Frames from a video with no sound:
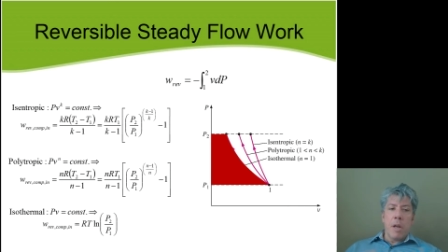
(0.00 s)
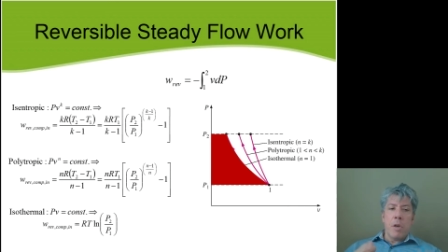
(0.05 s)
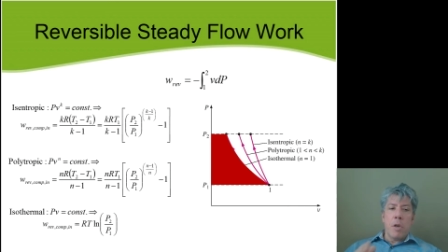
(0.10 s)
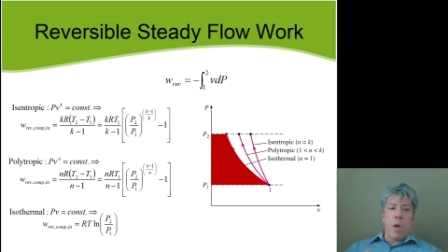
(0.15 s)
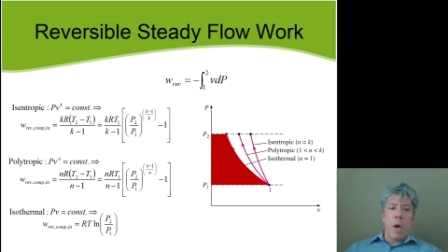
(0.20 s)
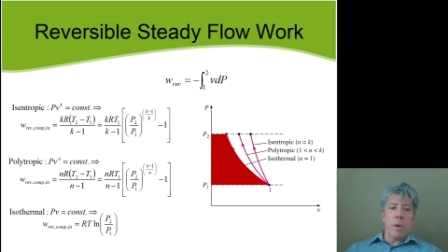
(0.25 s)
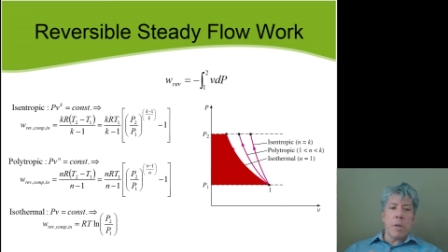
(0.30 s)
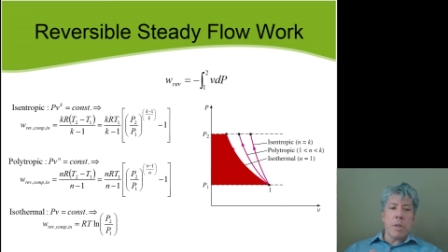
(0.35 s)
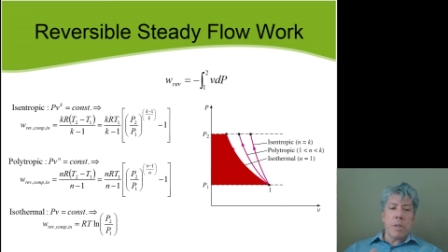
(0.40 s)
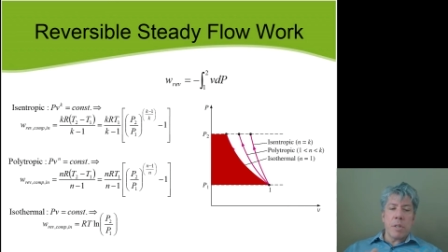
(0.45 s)

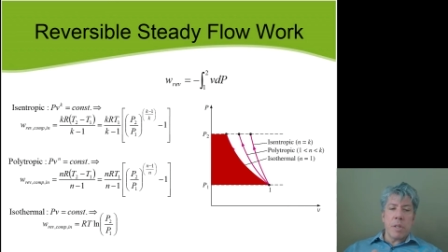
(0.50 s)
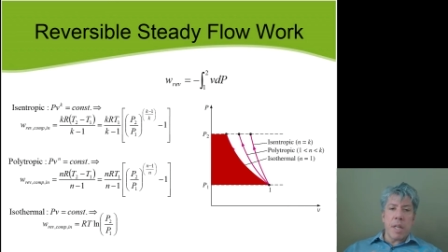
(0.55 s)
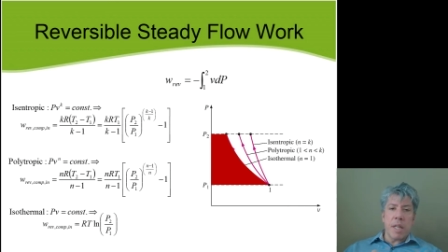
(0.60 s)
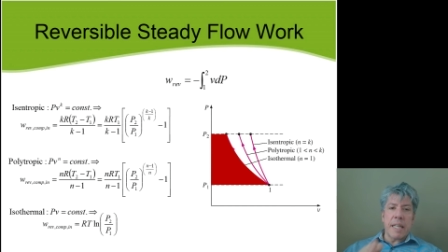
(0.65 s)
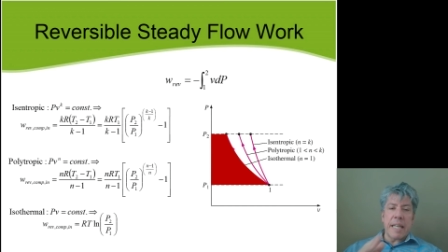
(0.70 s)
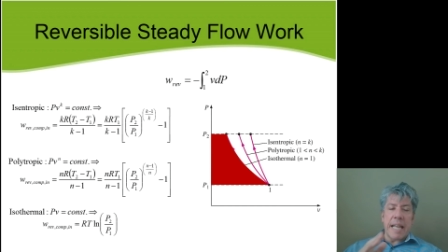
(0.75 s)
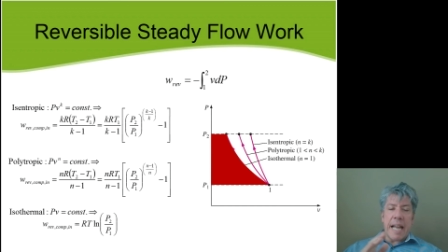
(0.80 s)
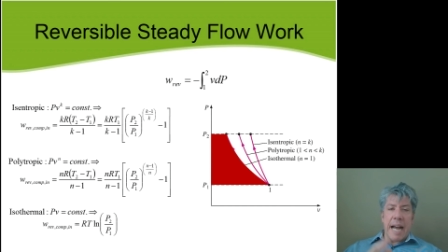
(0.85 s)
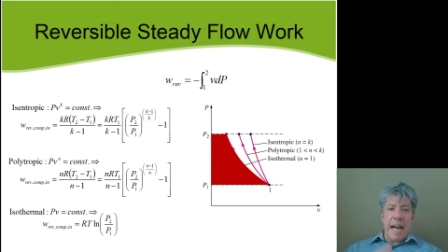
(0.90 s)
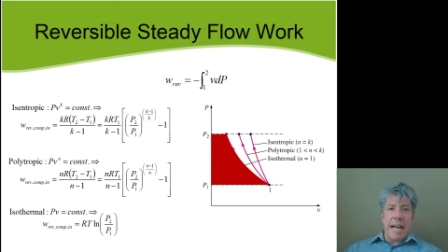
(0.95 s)
Notice
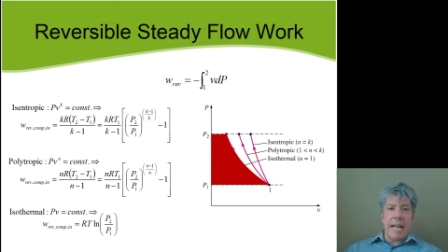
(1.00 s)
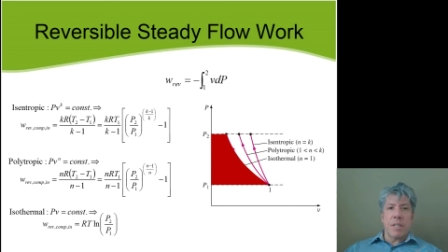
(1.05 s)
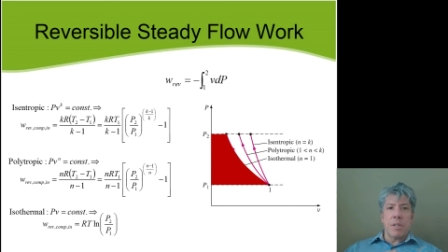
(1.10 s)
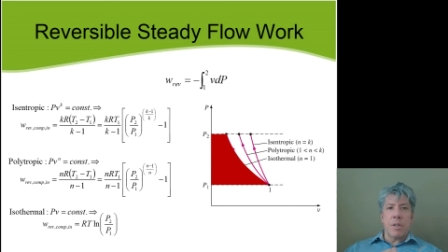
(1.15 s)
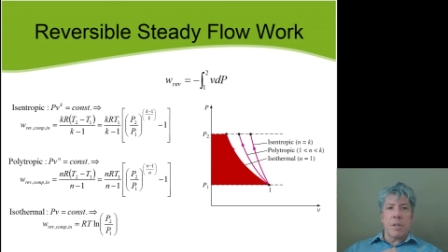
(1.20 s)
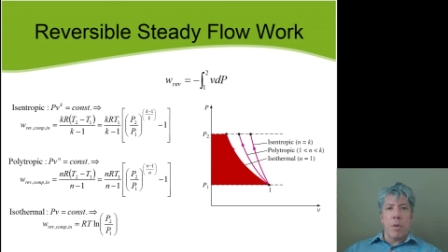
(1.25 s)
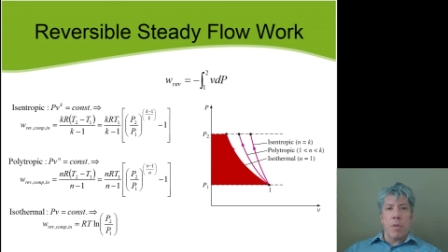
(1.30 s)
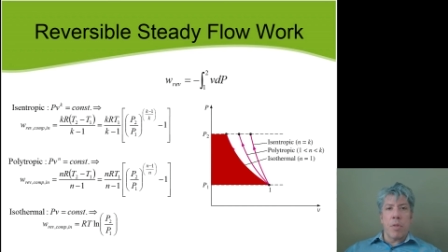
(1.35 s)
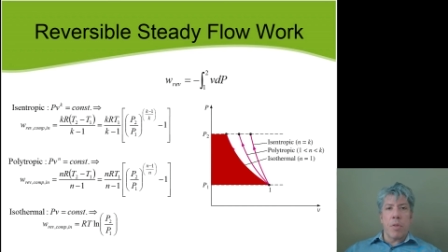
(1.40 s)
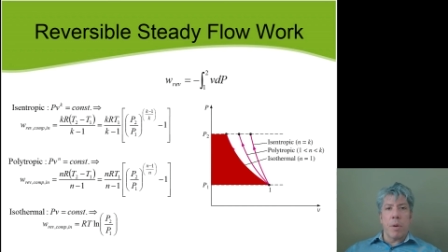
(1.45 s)
that the
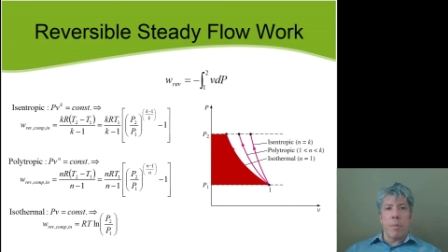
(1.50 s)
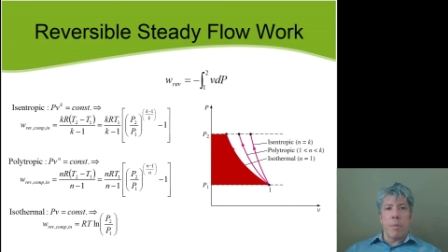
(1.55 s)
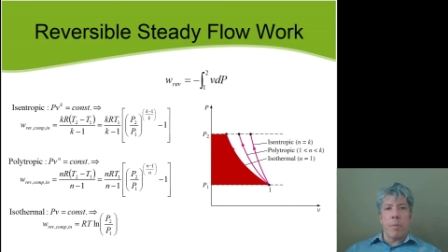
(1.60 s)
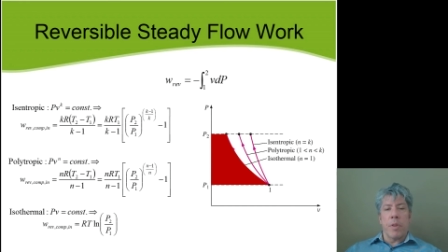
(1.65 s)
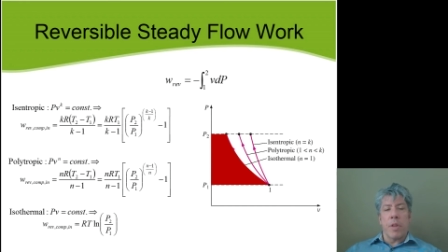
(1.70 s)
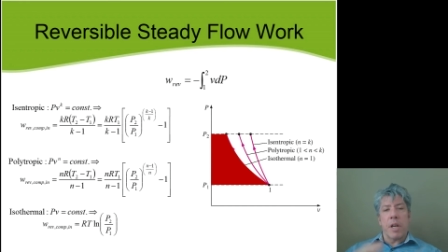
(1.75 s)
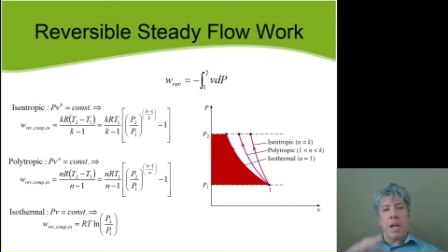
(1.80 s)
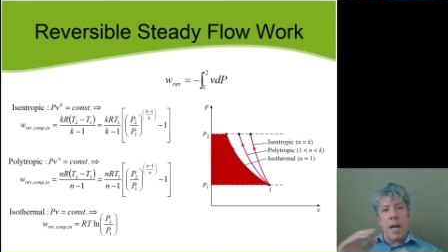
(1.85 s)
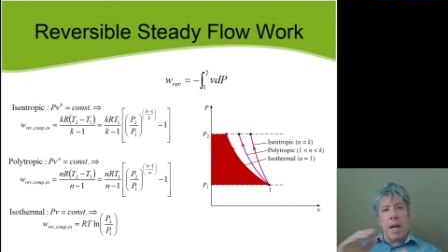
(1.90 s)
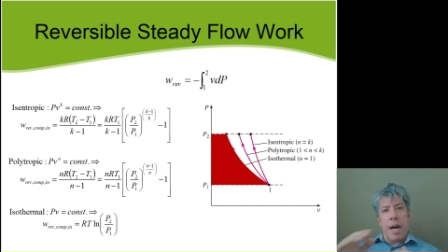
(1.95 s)

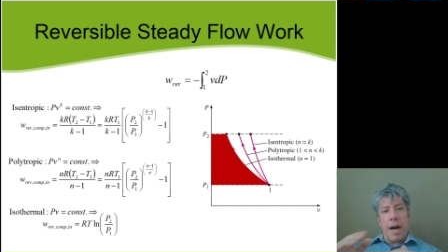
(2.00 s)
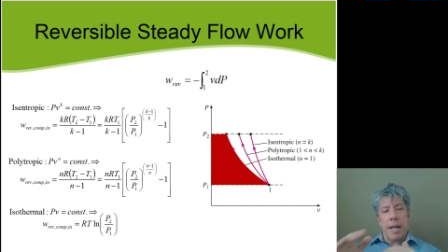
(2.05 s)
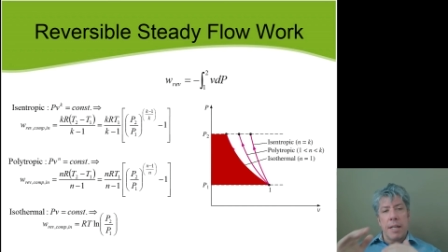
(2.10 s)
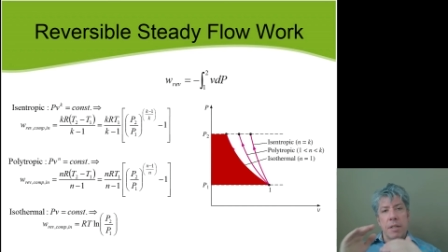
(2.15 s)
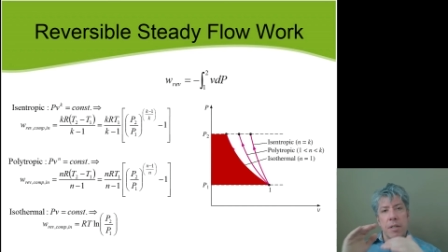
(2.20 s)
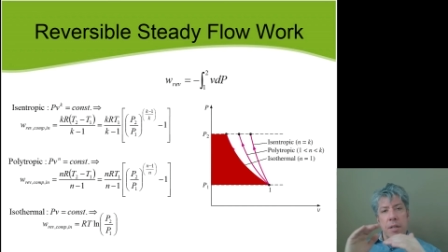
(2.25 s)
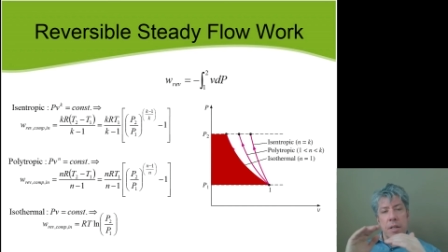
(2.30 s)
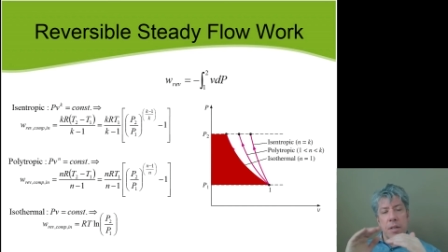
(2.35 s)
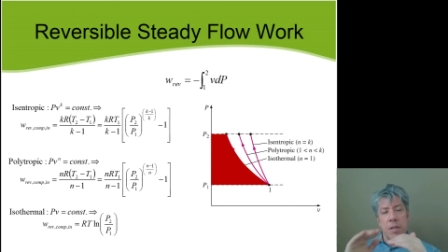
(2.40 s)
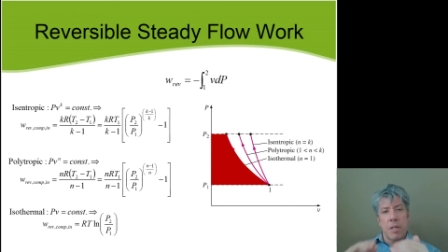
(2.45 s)
isothermal, the
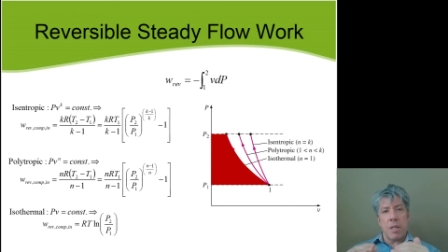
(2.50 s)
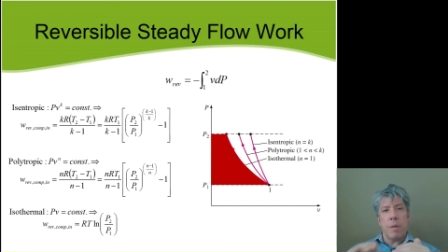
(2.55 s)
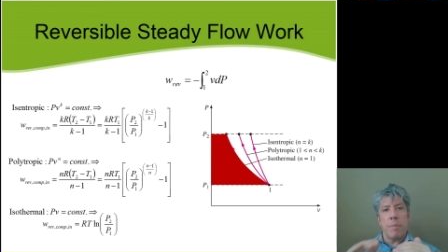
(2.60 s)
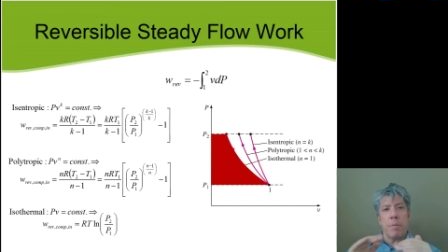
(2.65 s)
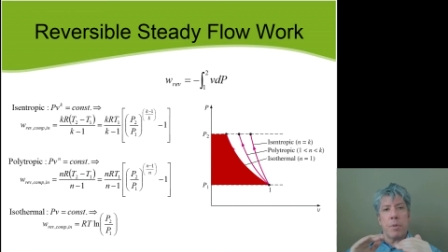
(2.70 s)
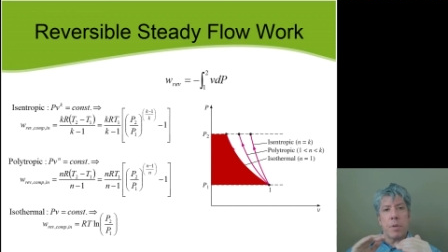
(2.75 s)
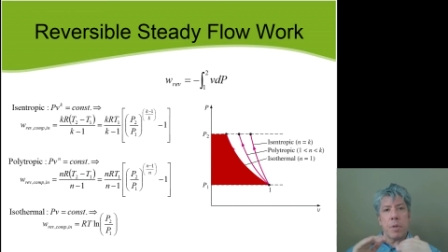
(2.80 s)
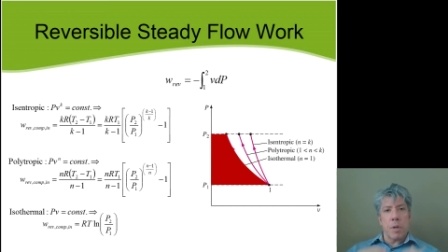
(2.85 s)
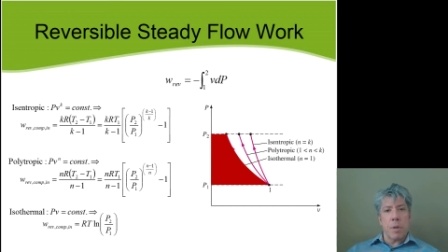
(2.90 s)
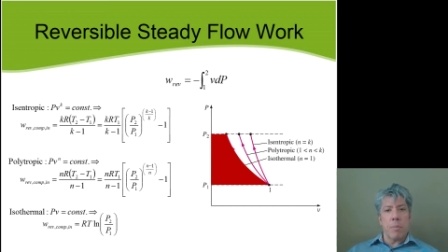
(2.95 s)
constant
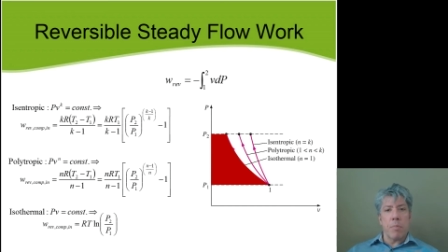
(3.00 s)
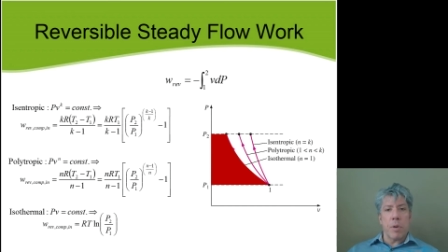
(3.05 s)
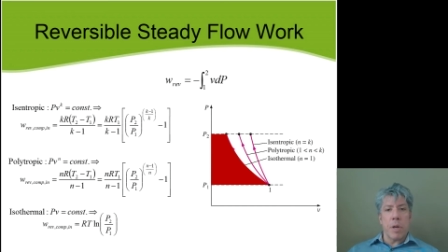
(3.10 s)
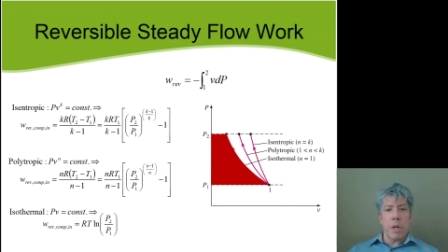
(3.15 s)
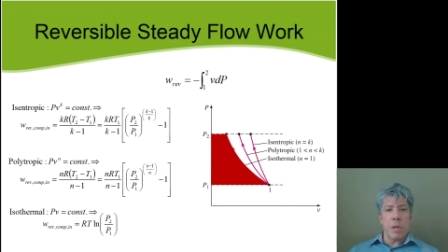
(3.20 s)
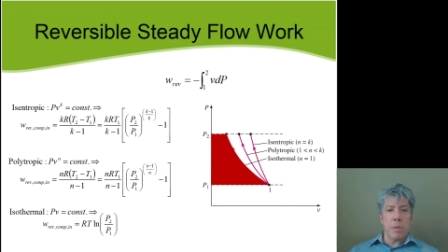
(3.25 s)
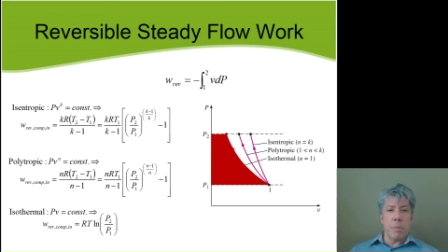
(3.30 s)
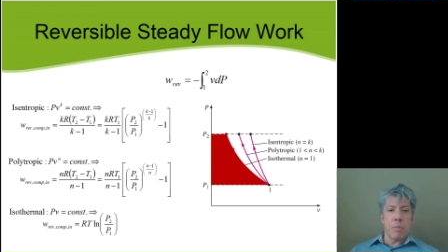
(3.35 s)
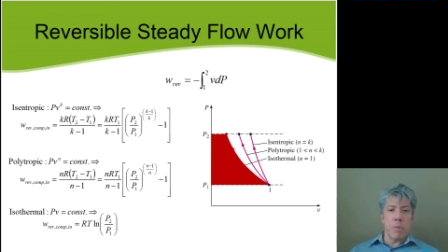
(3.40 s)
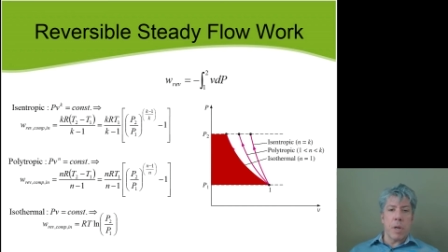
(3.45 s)
temperature
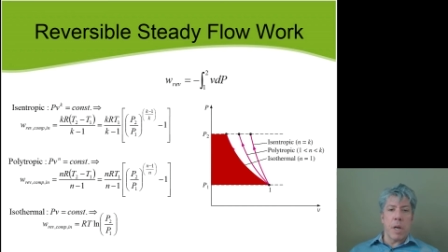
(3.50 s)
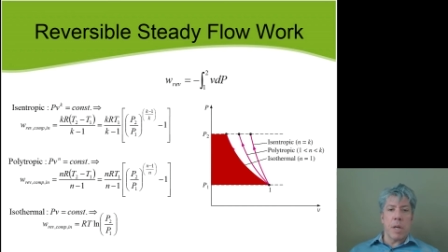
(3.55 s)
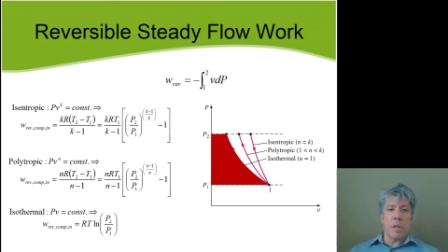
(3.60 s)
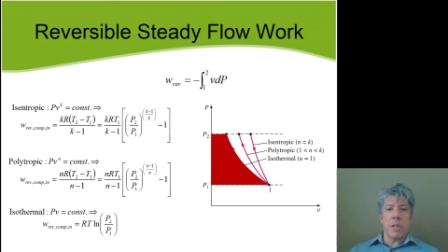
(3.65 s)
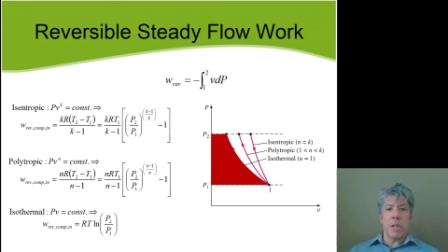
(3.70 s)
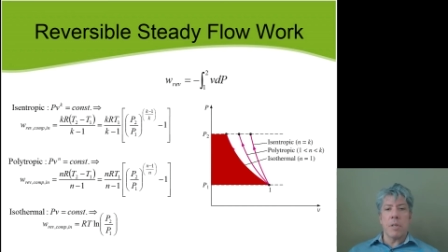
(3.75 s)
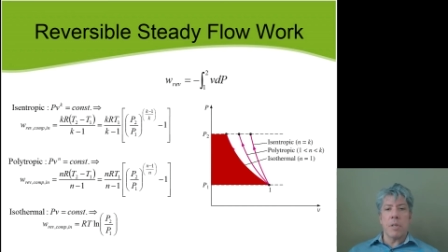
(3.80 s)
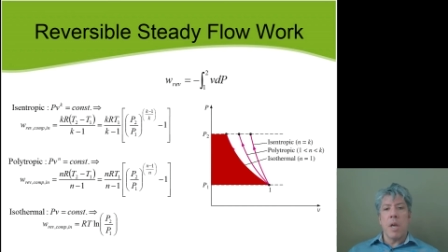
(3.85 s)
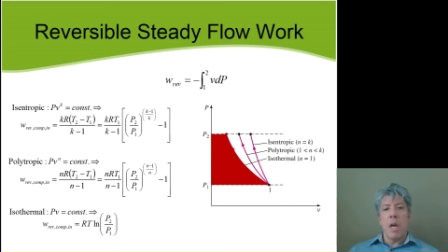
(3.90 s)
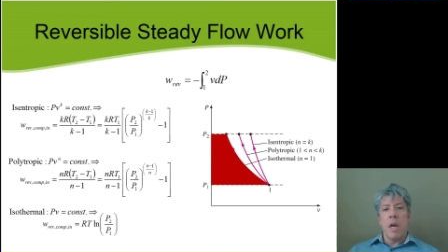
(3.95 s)
compression
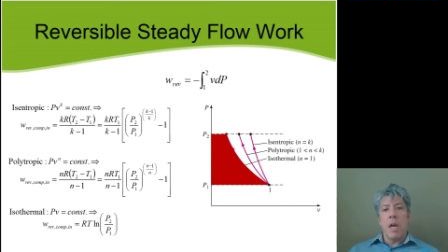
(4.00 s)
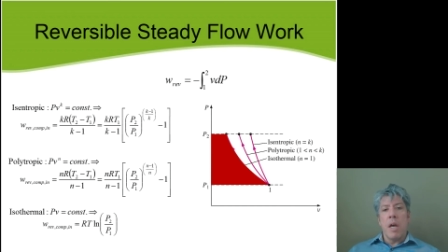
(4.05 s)
process,